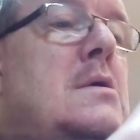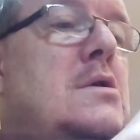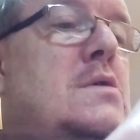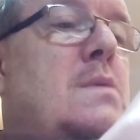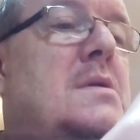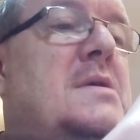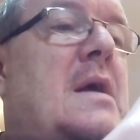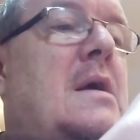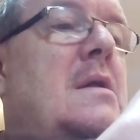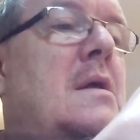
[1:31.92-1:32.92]
just one
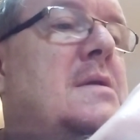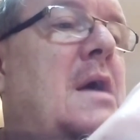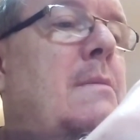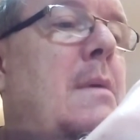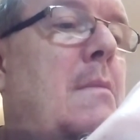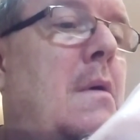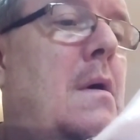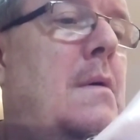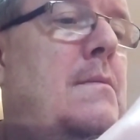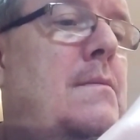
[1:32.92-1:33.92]
second, I'll tell you a bit
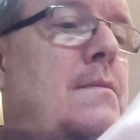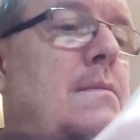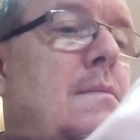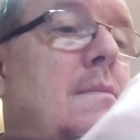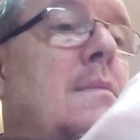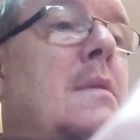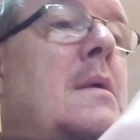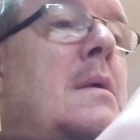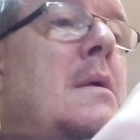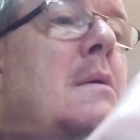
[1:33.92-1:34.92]
more
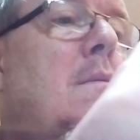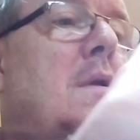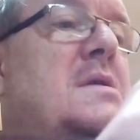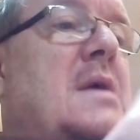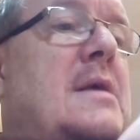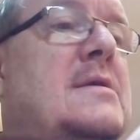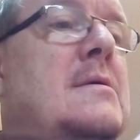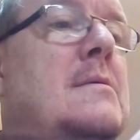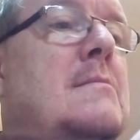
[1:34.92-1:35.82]
what it says.